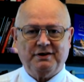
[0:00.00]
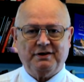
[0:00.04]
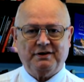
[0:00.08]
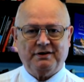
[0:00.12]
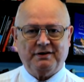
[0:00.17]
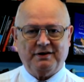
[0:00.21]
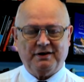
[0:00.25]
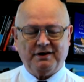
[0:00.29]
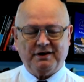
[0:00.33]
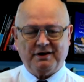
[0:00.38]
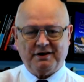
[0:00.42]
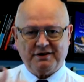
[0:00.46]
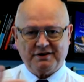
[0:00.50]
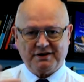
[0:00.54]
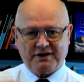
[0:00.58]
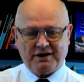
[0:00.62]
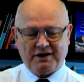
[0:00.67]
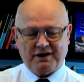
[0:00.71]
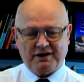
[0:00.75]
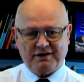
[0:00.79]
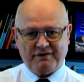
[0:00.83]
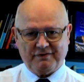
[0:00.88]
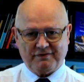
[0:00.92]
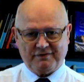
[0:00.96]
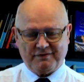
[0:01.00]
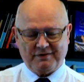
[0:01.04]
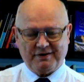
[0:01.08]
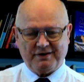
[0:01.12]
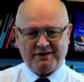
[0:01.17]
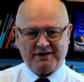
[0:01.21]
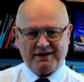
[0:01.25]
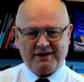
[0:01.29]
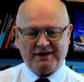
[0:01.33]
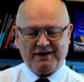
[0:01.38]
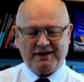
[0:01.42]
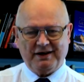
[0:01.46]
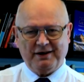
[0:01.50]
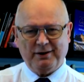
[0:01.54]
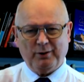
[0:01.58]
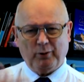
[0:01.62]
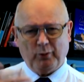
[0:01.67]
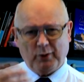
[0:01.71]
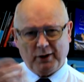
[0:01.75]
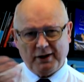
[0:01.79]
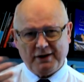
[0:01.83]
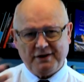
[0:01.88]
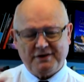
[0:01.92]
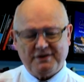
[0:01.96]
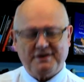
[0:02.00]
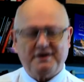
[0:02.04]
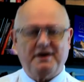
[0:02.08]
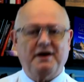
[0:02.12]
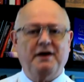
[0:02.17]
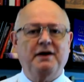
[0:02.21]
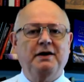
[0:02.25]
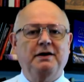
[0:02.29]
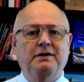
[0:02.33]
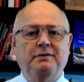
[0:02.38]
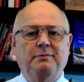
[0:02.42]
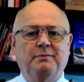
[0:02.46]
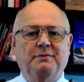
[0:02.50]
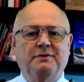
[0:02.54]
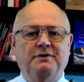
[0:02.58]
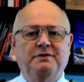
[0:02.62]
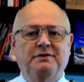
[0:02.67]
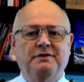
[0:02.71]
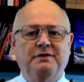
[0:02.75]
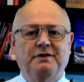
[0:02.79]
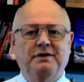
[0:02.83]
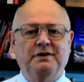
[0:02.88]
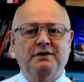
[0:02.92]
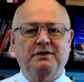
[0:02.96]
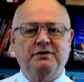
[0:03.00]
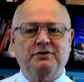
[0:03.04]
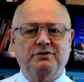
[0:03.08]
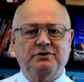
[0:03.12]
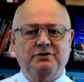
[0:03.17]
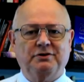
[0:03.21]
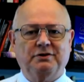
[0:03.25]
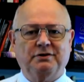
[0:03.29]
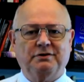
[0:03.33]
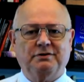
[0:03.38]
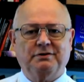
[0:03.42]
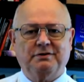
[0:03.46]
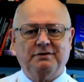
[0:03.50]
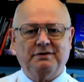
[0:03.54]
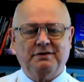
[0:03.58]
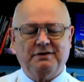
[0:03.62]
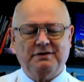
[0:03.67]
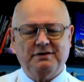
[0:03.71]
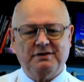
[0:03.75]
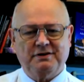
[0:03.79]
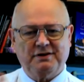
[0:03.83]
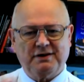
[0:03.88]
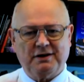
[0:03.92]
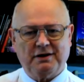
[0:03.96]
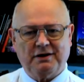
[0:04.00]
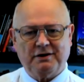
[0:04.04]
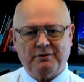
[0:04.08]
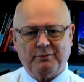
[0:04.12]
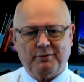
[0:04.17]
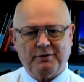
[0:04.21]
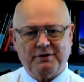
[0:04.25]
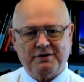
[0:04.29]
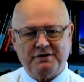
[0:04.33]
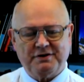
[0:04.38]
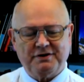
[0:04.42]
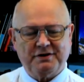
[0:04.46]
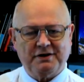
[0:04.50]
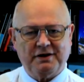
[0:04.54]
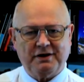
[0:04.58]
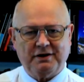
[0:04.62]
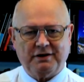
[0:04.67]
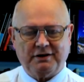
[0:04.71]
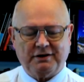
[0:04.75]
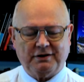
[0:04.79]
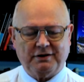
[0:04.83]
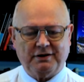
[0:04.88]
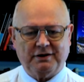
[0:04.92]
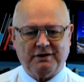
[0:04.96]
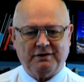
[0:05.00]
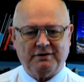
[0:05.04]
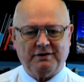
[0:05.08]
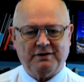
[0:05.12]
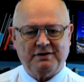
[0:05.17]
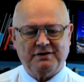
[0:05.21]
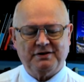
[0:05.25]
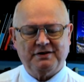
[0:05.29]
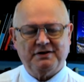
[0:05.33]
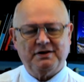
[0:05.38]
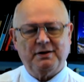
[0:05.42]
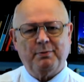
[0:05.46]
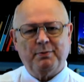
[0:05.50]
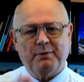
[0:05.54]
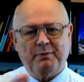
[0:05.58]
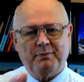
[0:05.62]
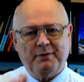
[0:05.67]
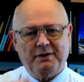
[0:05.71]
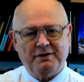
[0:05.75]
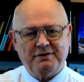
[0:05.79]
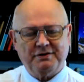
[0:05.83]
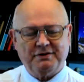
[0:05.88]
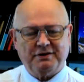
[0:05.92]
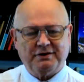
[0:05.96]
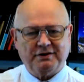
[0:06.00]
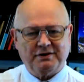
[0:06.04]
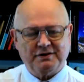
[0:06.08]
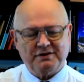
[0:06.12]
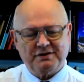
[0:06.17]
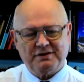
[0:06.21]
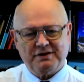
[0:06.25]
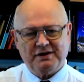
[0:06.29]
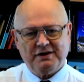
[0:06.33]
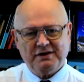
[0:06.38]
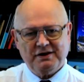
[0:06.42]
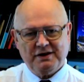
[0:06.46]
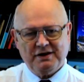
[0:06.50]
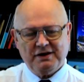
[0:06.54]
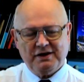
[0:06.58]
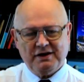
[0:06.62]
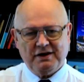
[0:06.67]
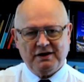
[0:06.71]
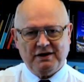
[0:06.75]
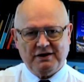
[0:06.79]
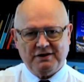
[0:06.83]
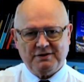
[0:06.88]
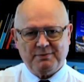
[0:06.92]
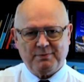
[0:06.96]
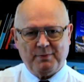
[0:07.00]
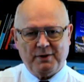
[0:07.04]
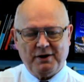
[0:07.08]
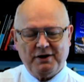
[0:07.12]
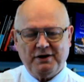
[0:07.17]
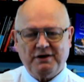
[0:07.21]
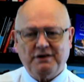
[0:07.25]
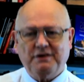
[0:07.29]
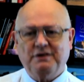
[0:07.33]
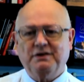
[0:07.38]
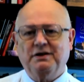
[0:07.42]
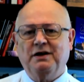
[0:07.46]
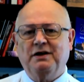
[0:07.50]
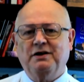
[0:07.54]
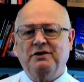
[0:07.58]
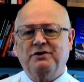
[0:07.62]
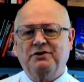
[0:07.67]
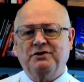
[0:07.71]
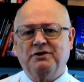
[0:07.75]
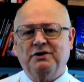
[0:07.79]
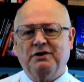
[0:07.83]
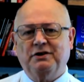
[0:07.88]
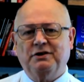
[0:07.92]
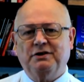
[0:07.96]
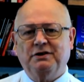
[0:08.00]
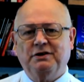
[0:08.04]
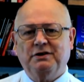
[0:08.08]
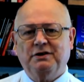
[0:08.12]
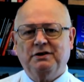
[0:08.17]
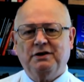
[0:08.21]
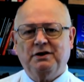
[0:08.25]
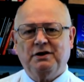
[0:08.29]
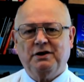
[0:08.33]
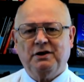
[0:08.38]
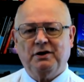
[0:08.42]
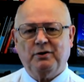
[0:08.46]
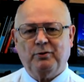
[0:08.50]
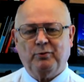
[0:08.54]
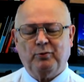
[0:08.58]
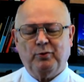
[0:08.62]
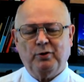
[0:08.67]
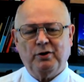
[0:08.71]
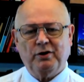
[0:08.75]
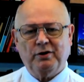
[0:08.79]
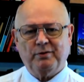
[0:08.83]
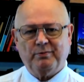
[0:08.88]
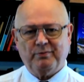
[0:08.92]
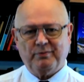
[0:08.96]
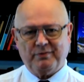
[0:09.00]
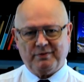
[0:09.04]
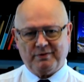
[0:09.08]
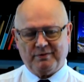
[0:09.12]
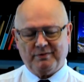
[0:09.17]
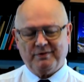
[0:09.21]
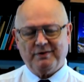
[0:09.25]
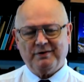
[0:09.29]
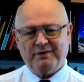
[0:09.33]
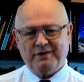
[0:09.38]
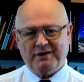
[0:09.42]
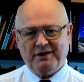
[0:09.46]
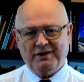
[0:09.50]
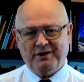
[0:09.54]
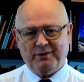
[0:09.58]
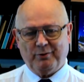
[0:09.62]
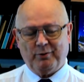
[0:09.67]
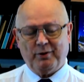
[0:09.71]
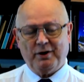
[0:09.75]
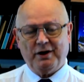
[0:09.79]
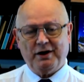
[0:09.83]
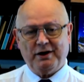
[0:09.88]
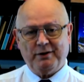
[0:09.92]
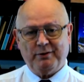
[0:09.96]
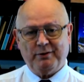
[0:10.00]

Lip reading: that has kind of, in a way, tamed nature. This is kind of what it's saying here. It's supplementing, it's making nature work in a way